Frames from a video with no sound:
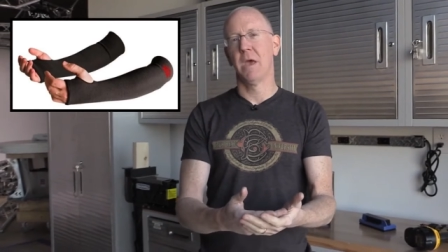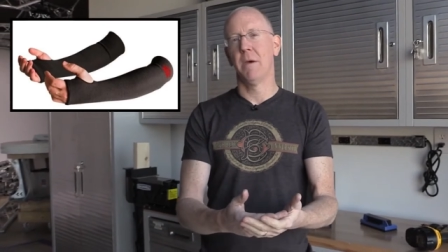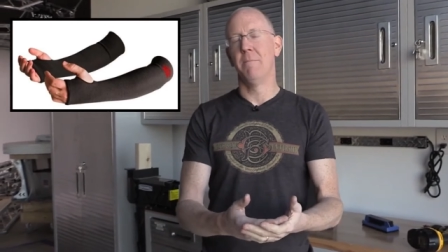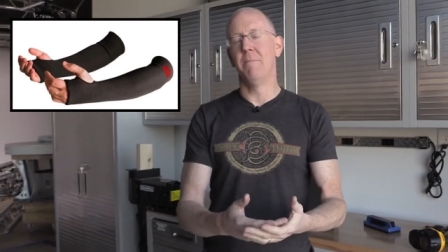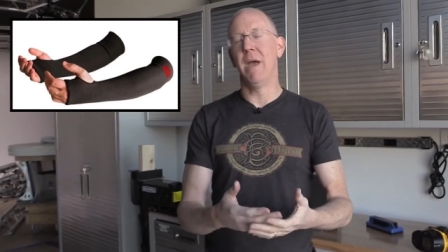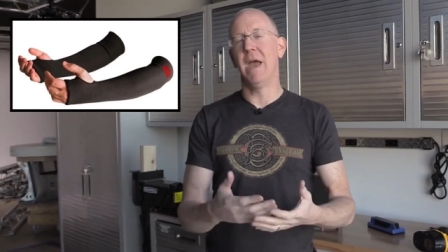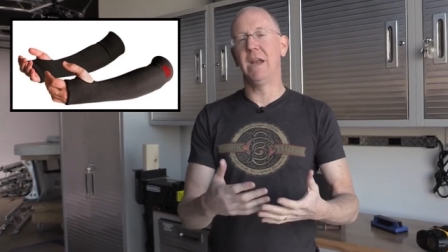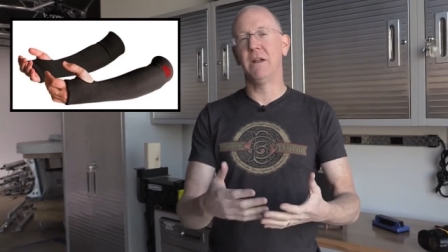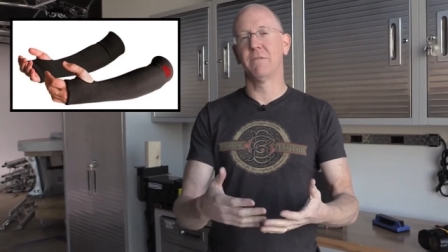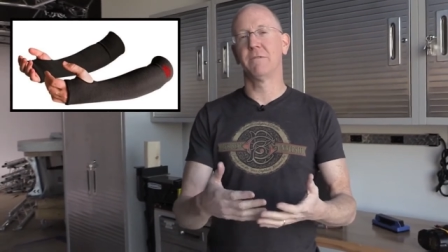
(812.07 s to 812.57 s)

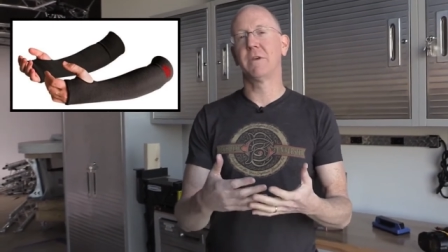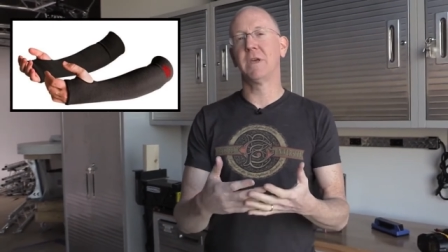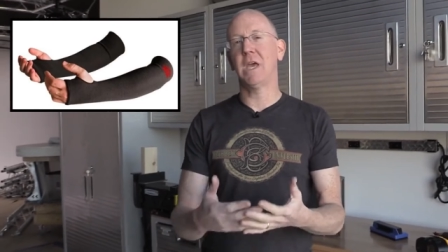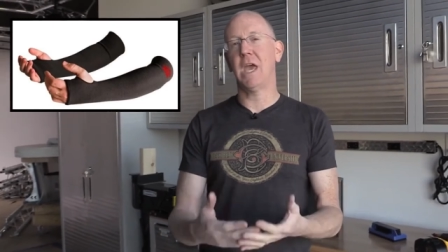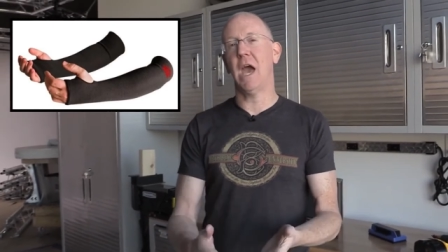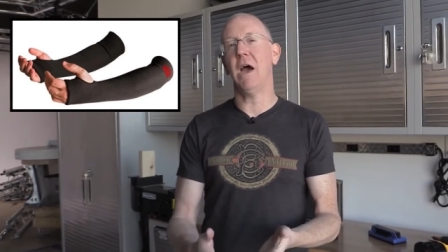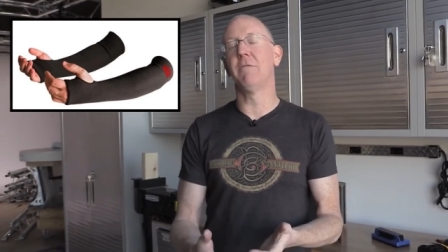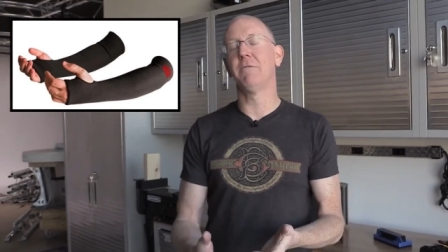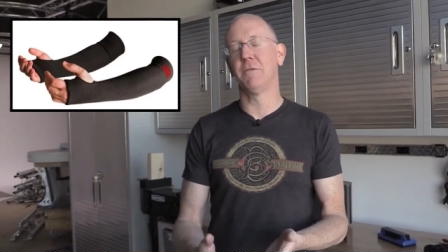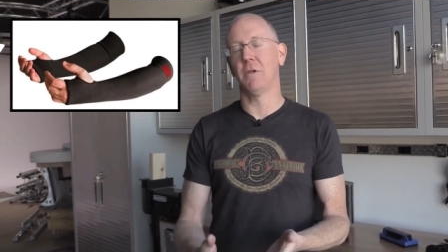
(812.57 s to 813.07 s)
made of
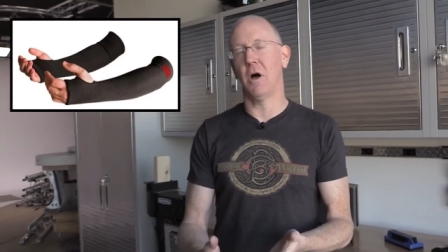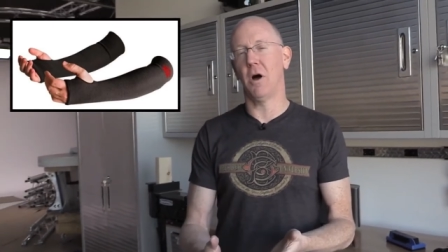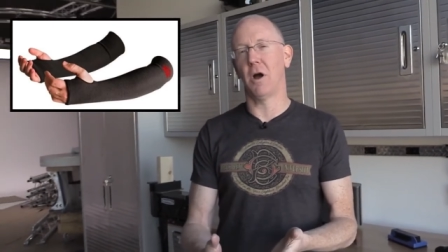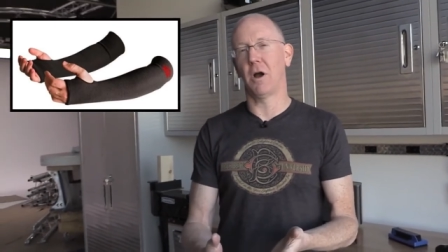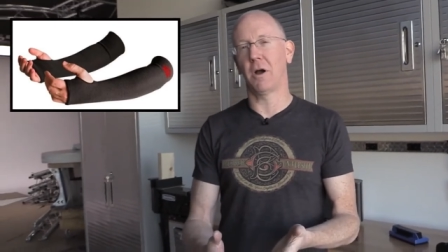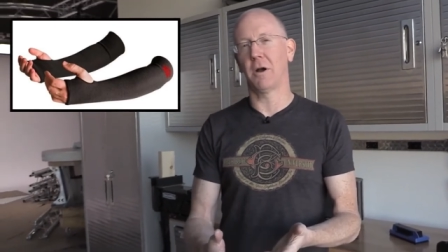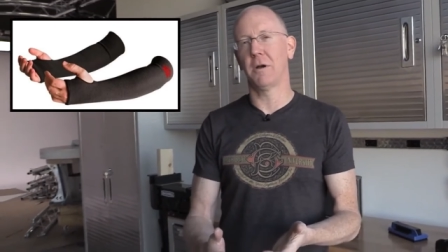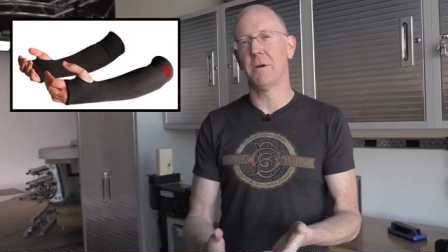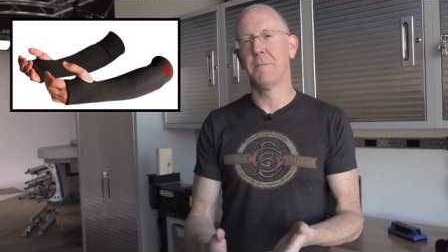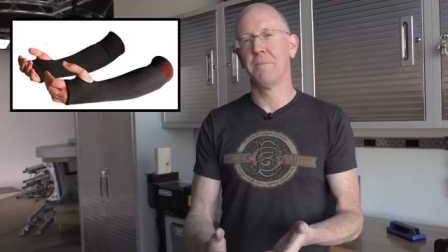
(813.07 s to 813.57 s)

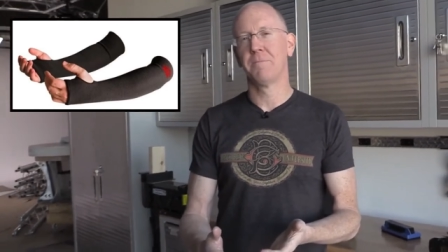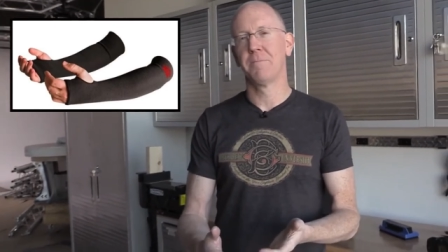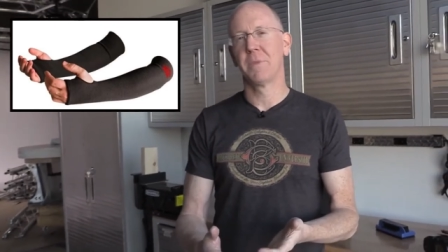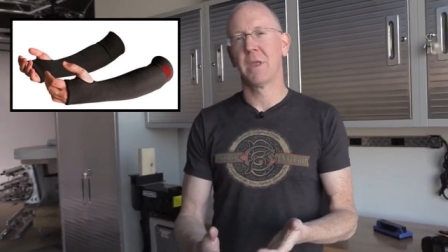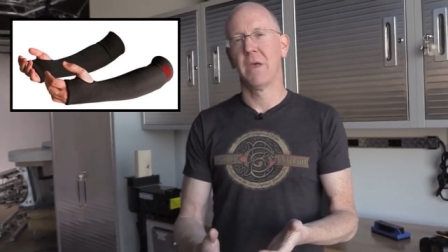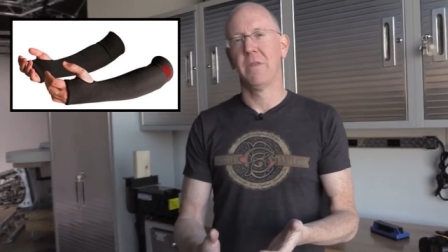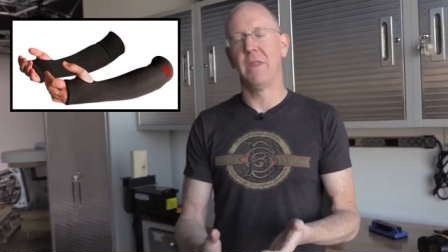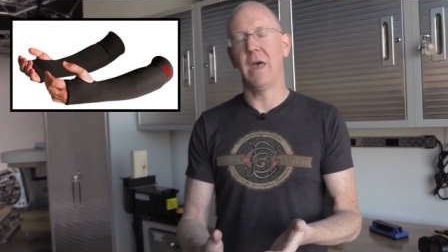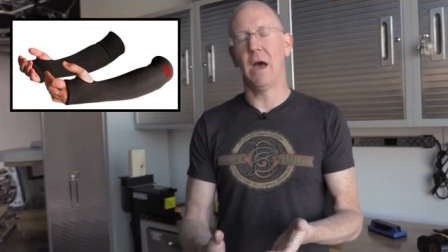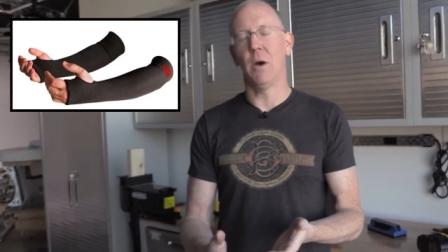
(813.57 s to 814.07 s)
Kevlar
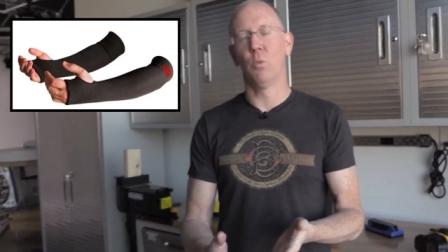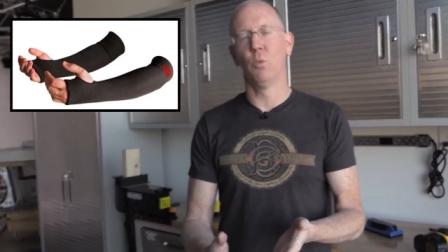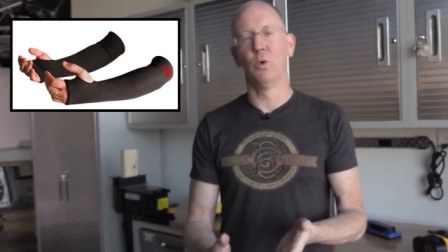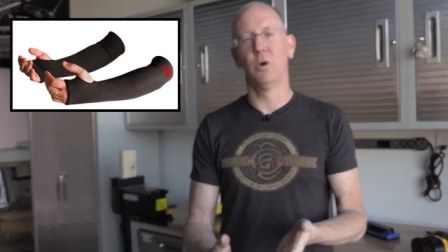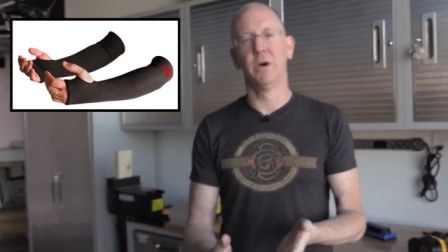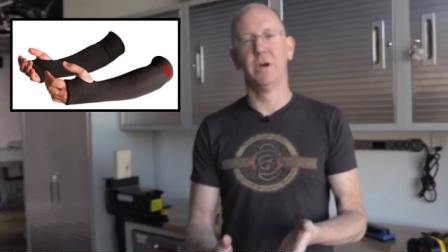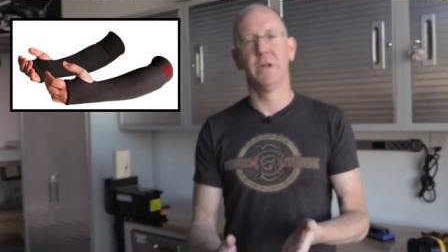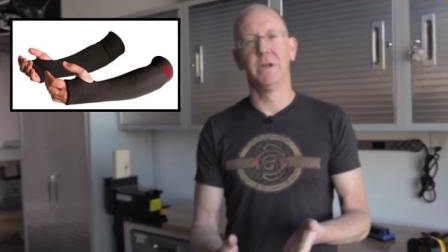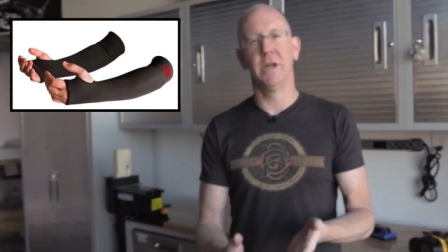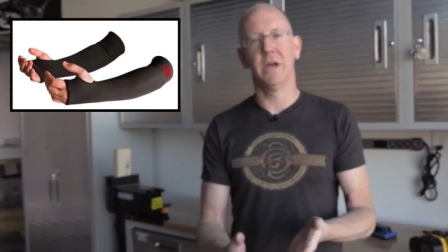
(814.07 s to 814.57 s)
that
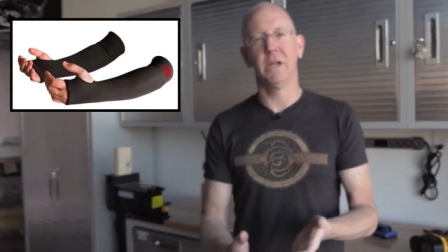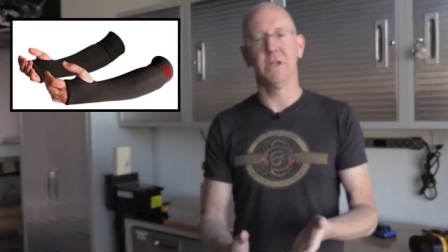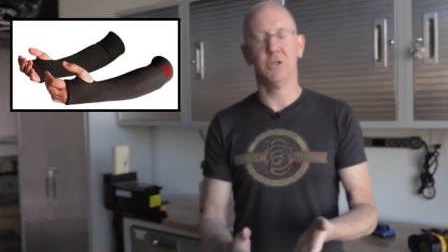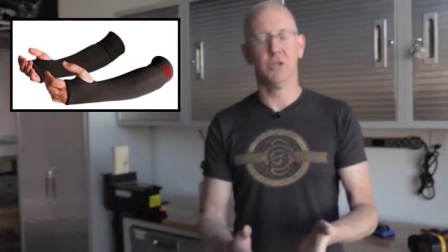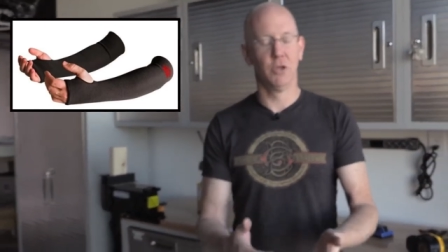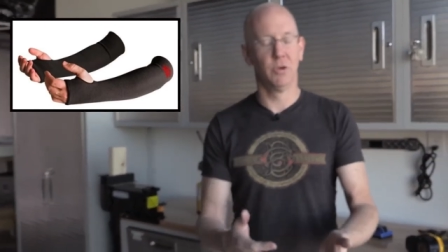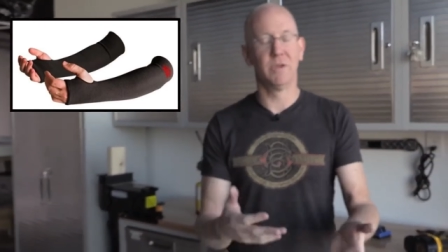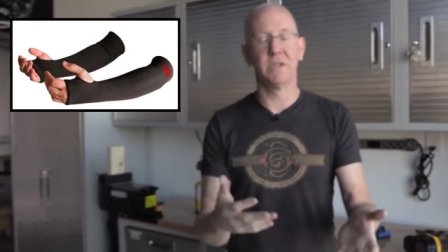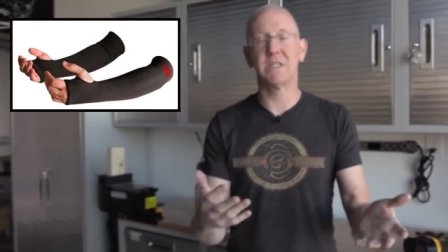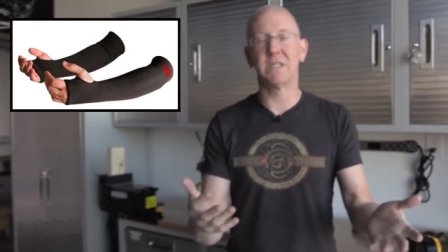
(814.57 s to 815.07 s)
would
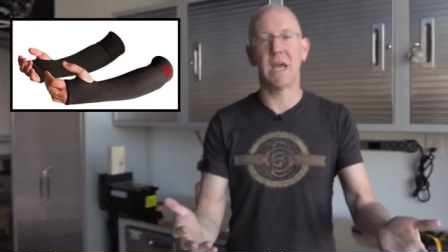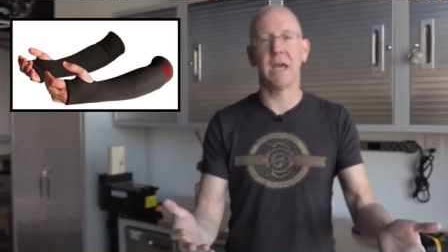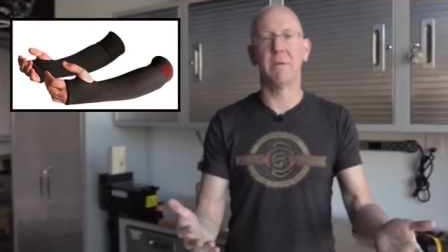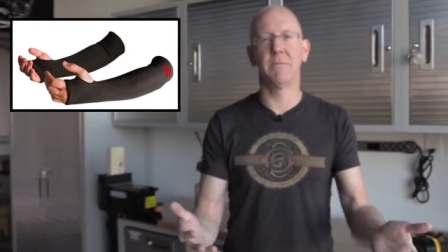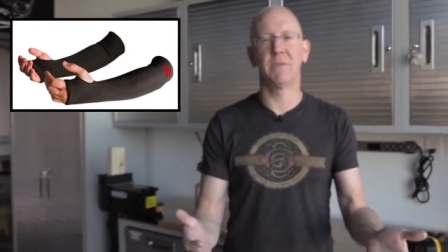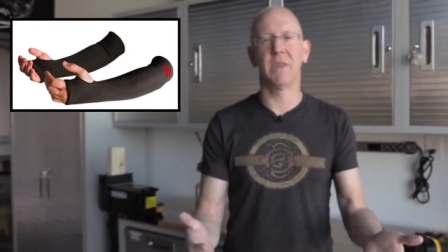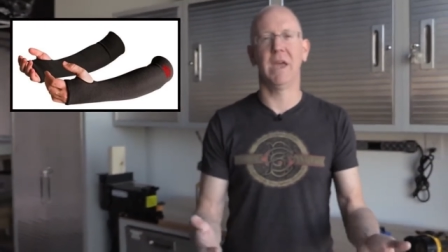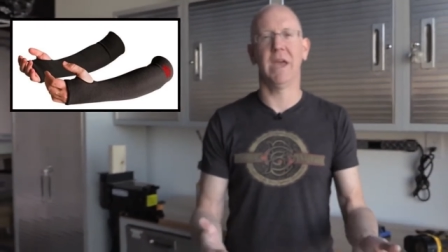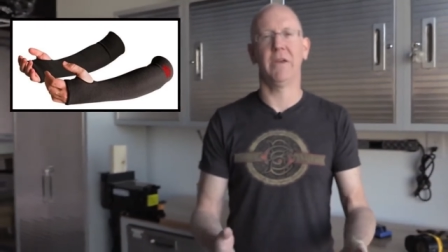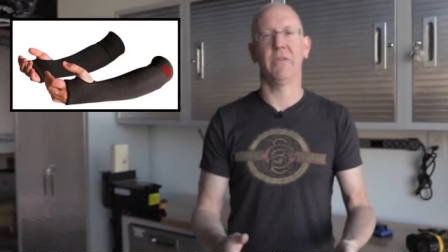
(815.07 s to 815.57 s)
do the
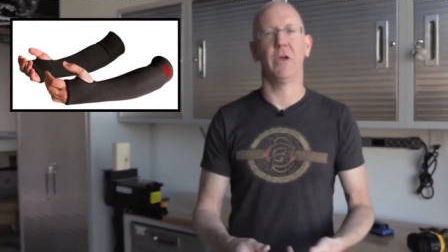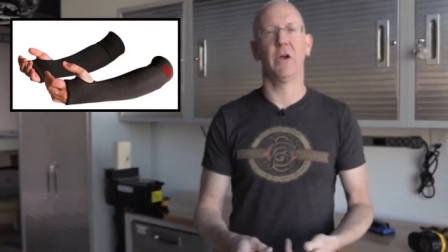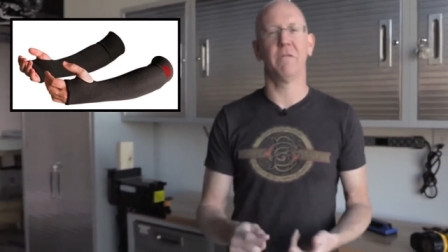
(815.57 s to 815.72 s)
same thing.